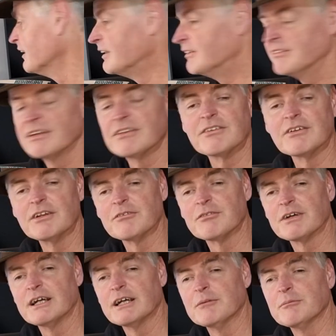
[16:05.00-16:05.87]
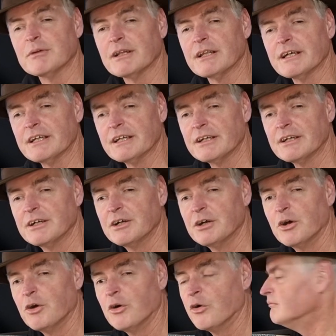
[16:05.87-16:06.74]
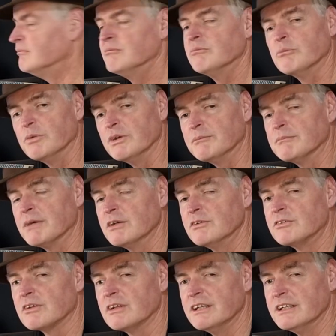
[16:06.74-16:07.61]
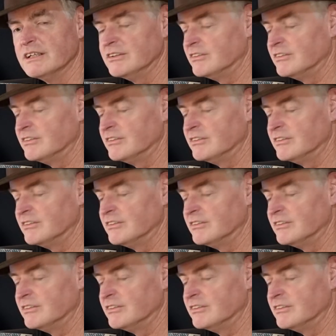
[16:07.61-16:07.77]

the rest of the family, with mostly